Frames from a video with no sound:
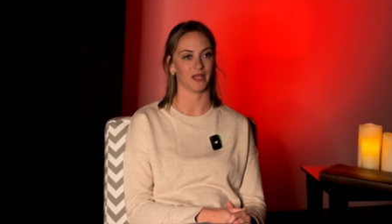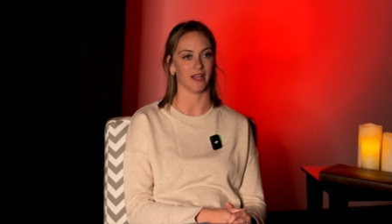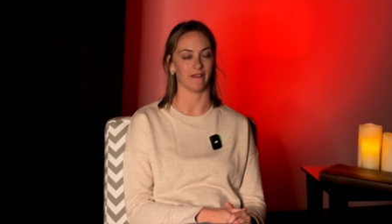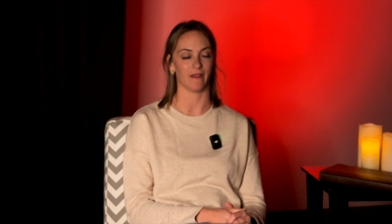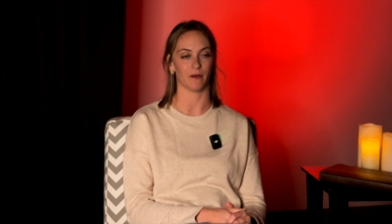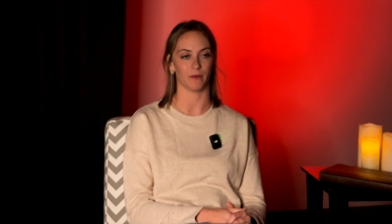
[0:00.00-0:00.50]

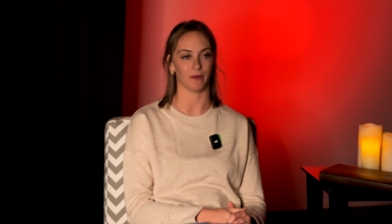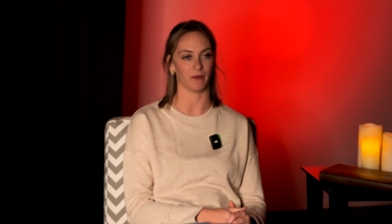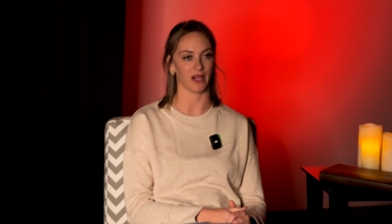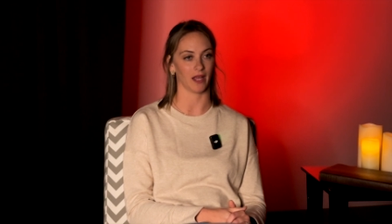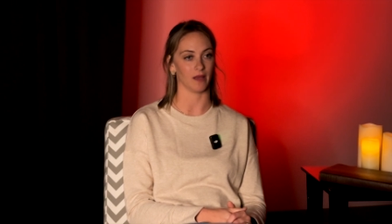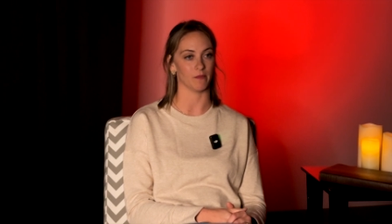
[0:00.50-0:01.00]
And then when
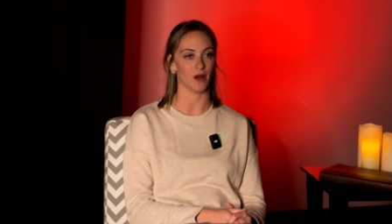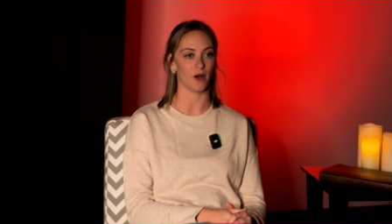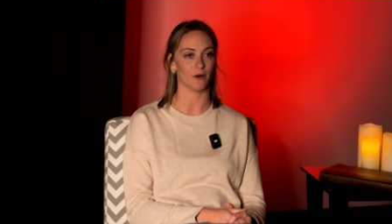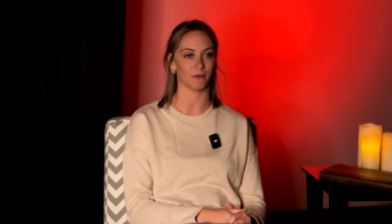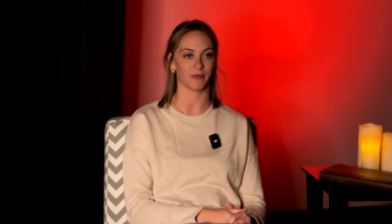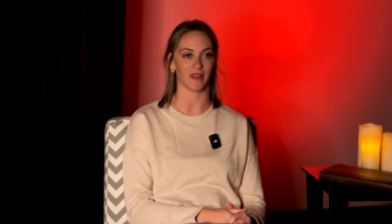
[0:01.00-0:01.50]
we came
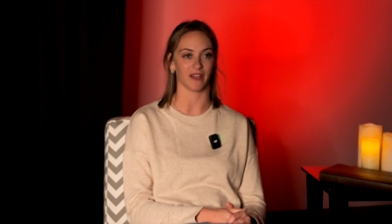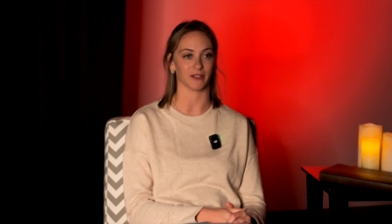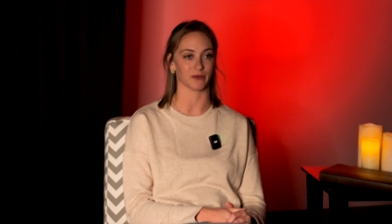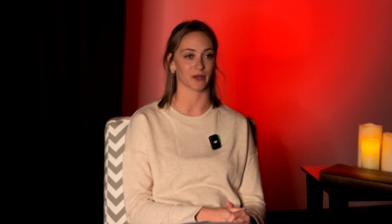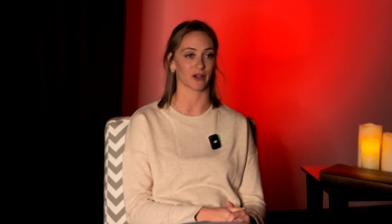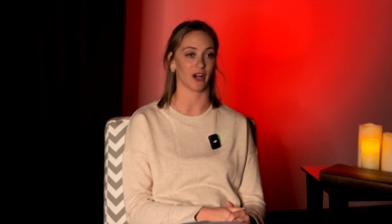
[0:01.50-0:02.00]
home,
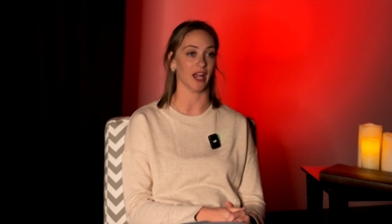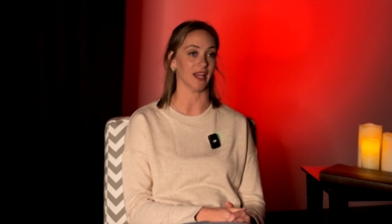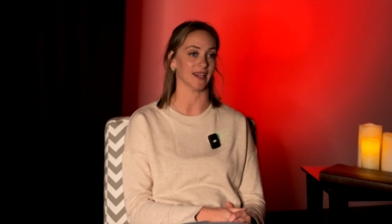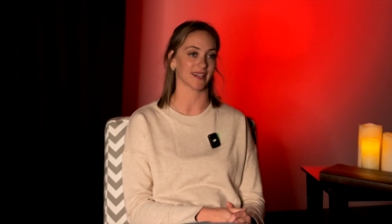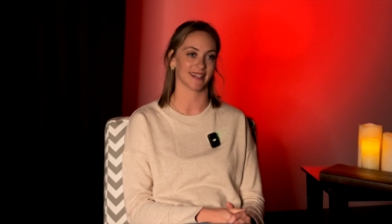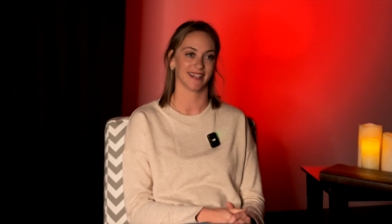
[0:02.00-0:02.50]
things were
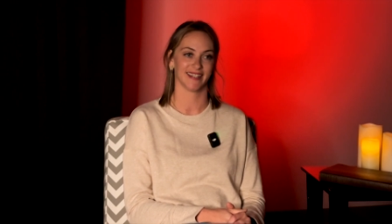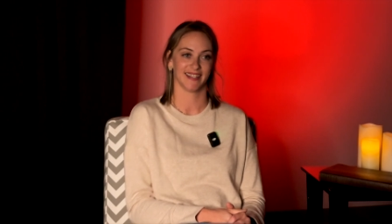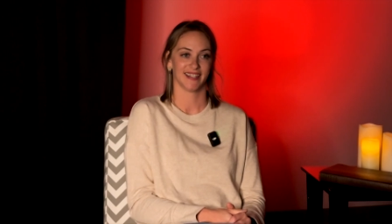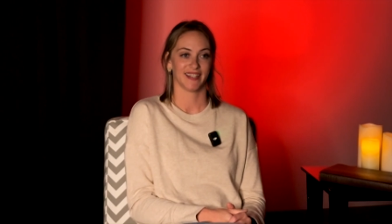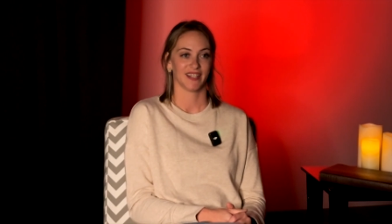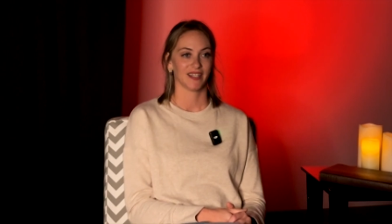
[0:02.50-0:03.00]
great.
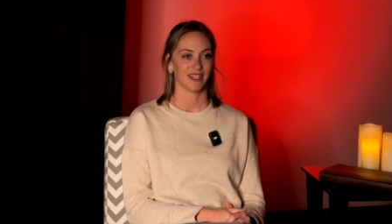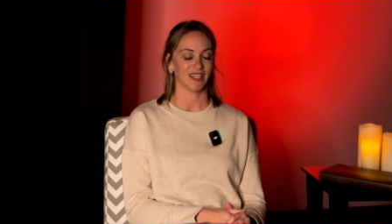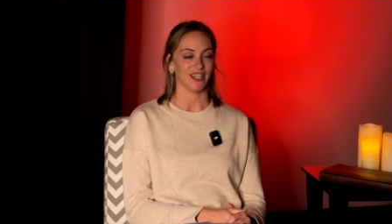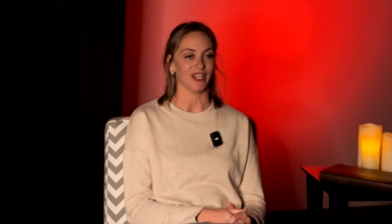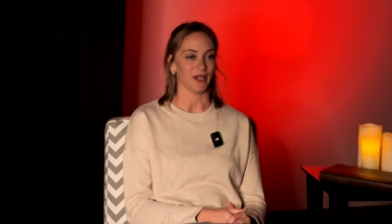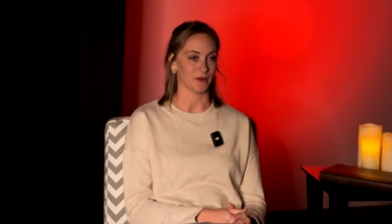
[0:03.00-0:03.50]

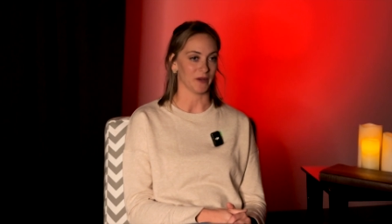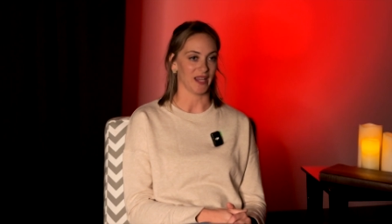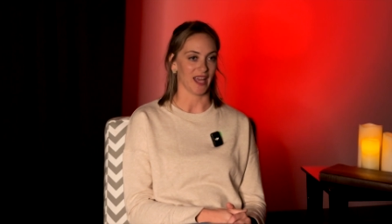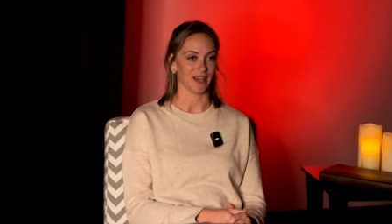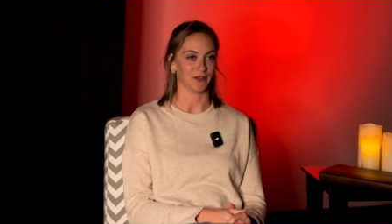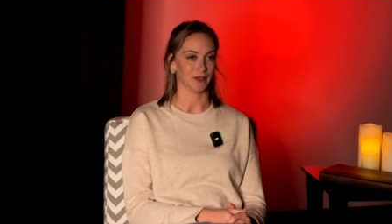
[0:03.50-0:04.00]
You know, we
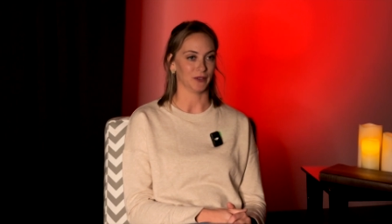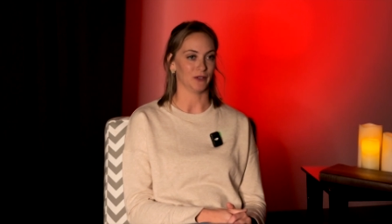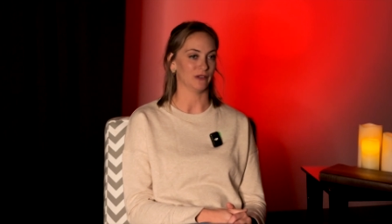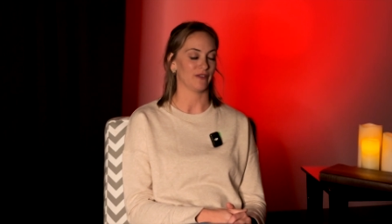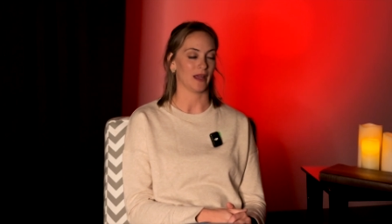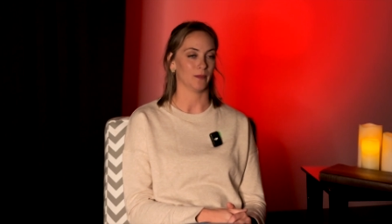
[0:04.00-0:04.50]
had our
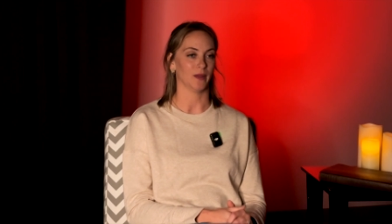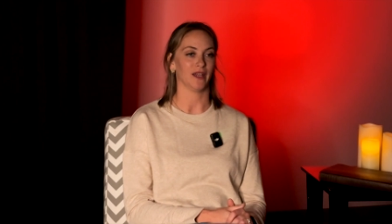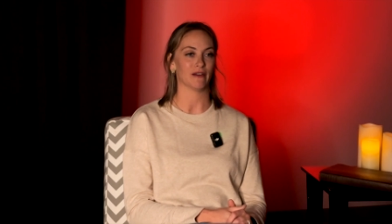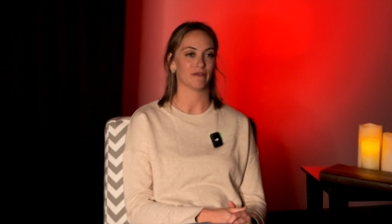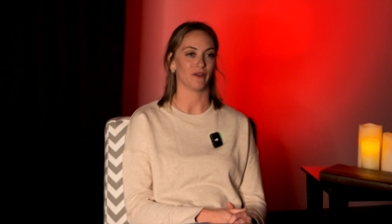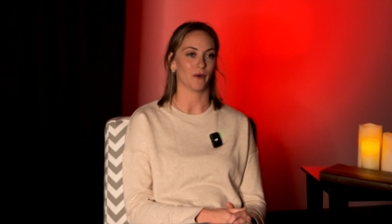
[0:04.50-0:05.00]
little family
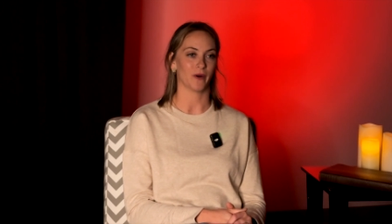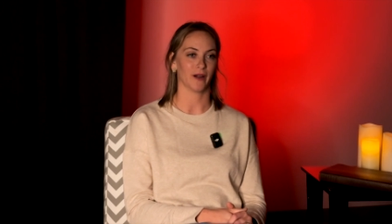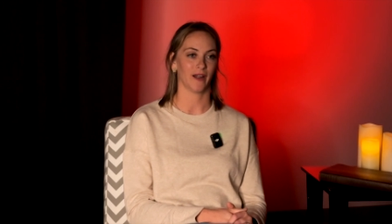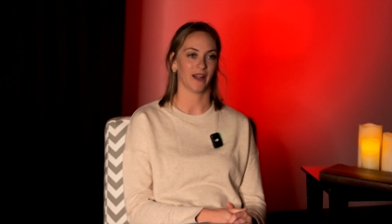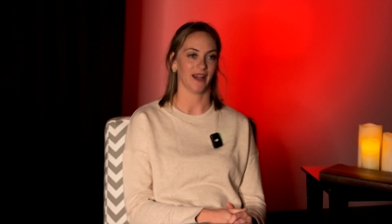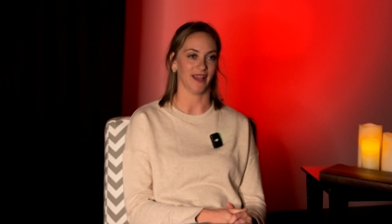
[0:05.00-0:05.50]
of 4,